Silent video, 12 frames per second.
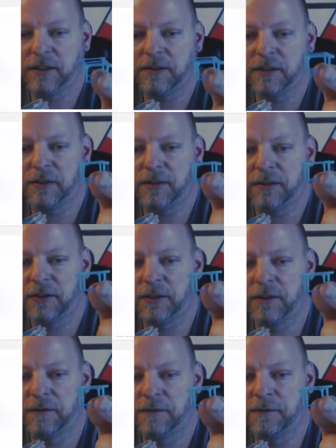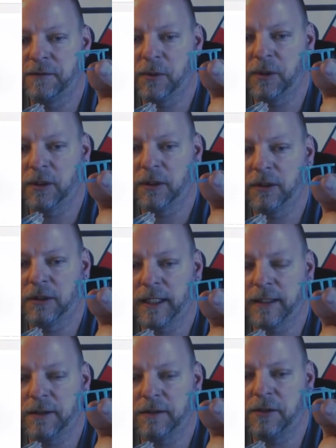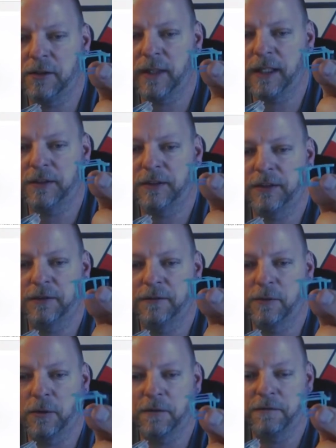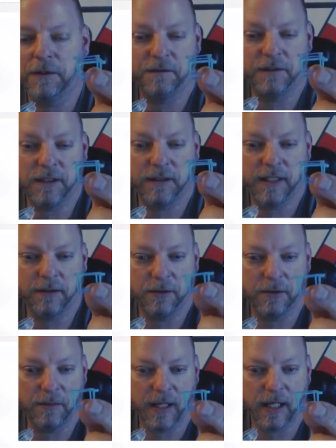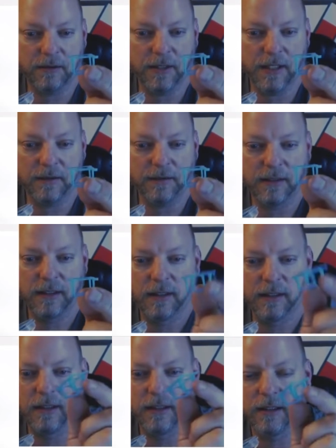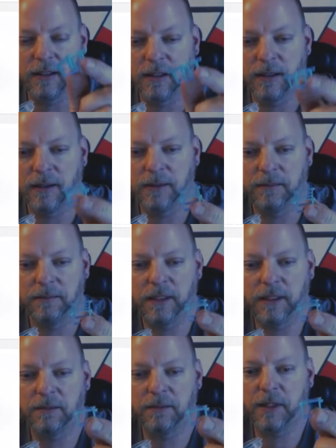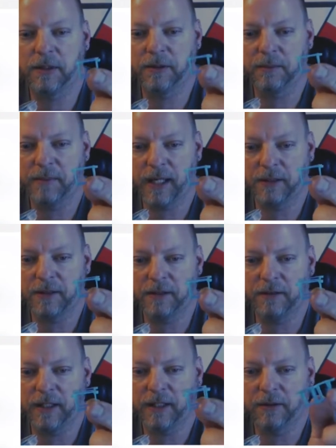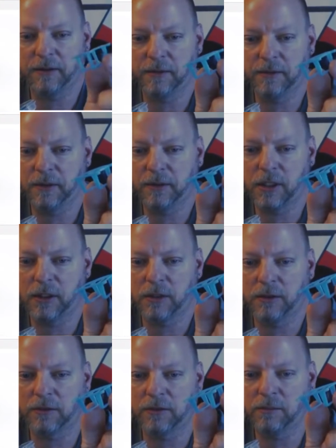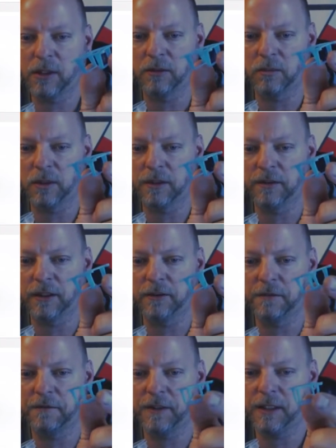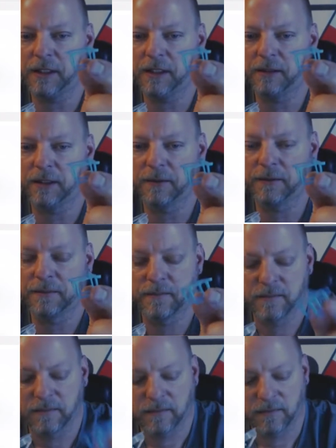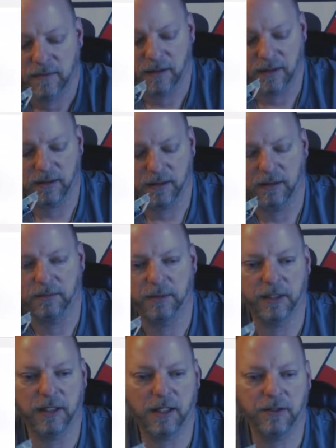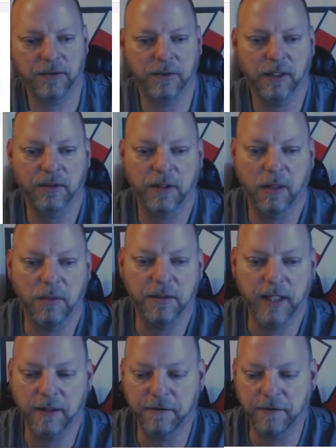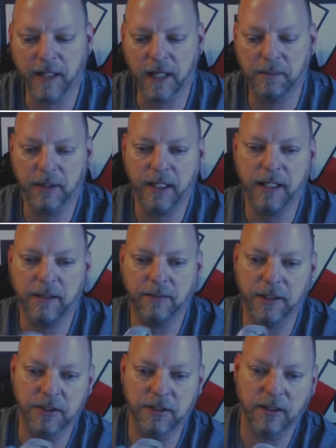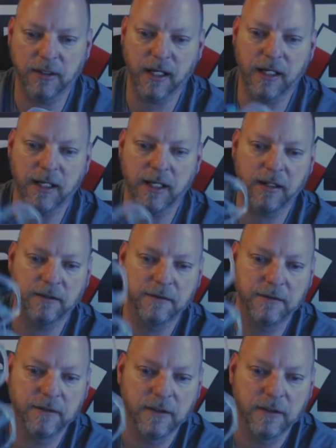This is good for like the 2S 450 Tet2 batteries and some other batteries that are the long, smaller ones that'll fit in there. But it also does come with that flat plate, which I have